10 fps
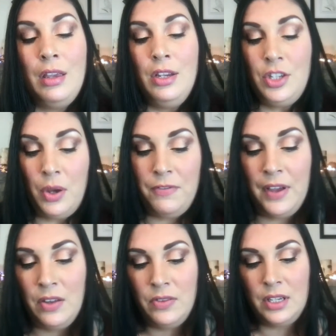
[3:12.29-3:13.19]
So I
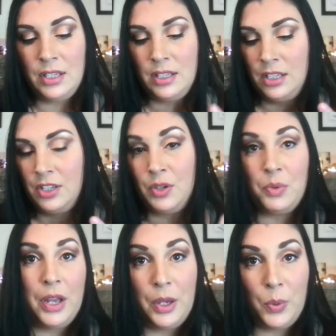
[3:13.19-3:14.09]
found this
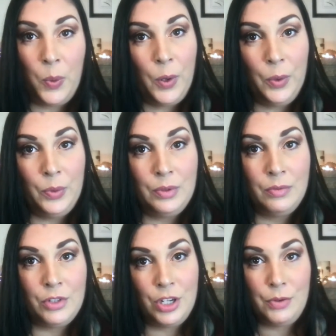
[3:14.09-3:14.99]
great quote,
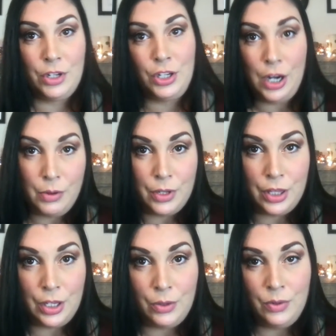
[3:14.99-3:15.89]
which I want to share
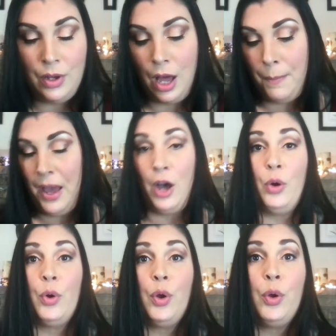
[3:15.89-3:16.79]
with you,
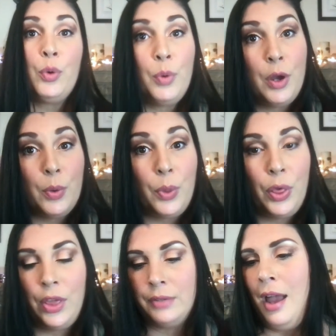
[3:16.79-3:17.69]
about growth.
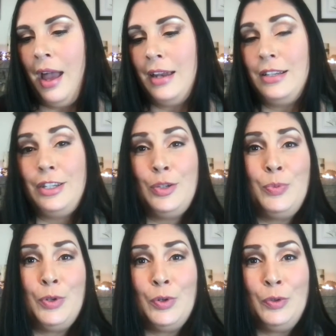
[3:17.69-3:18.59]
And it's this
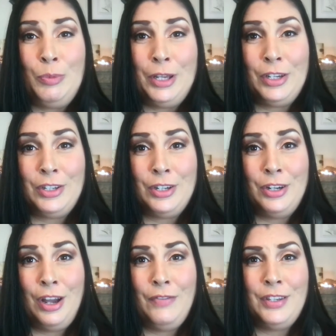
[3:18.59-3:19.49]
beautiful
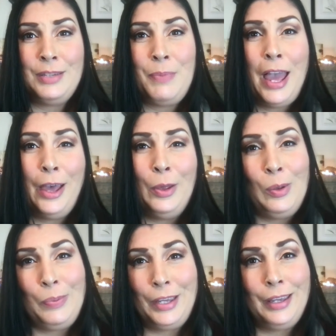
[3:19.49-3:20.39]
picture of this
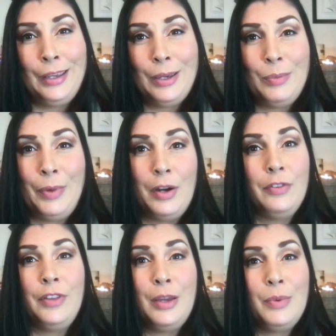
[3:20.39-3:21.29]
pale pink
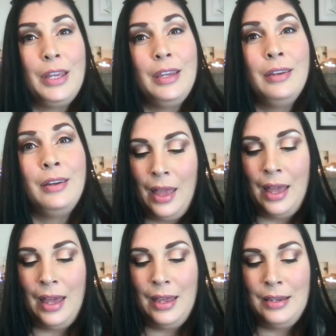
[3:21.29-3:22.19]
butterfly wing,
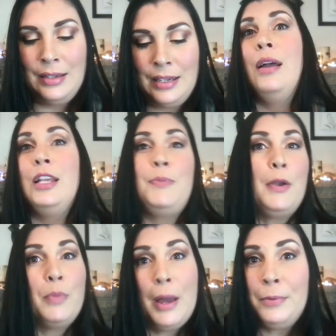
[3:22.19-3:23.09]
and it's by
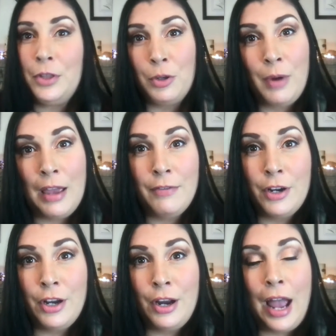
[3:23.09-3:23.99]
Rebel
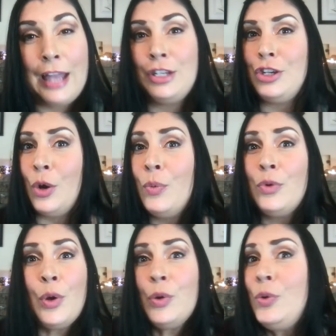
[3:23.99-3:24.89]
Thriver. I don't
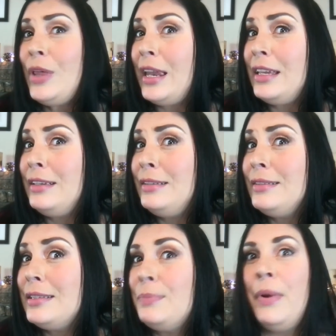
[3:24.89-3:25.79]
know who that
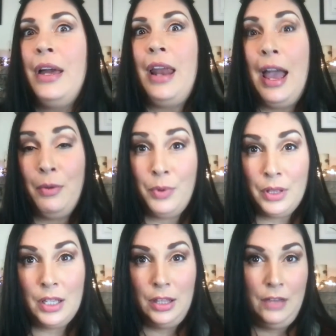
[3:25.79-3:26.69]
is, but I
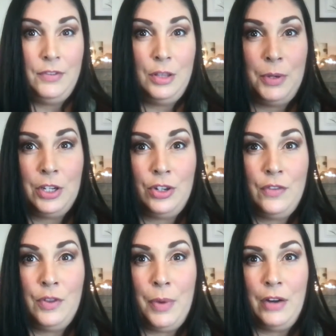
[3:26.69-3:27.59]
really loved the picture
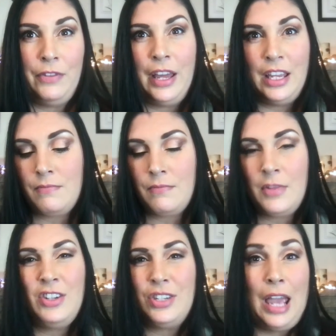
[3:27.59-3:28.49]
of the butterfly. It
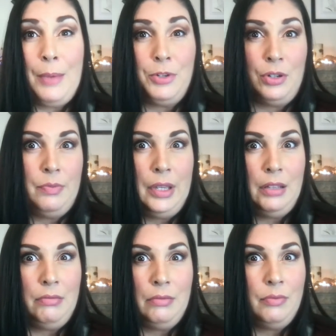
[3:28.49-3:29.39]
just captured
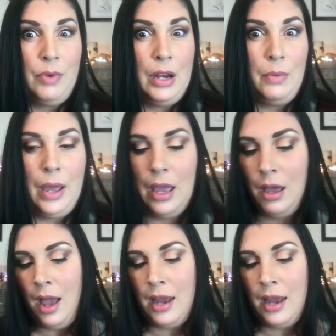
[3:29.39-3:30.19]
me right away.